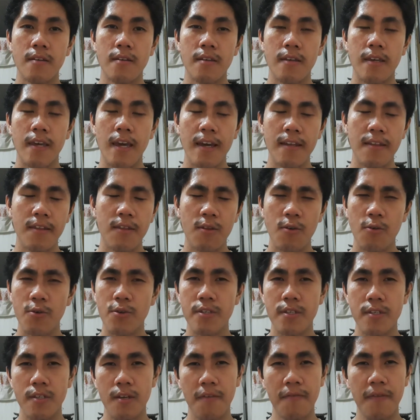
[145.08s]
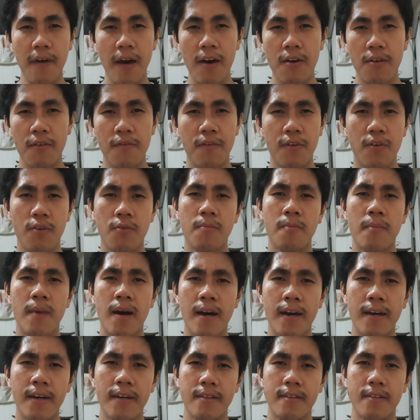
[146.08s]
get those stuff out of your
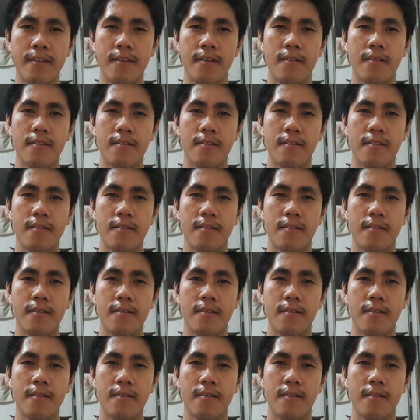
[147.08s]
mind.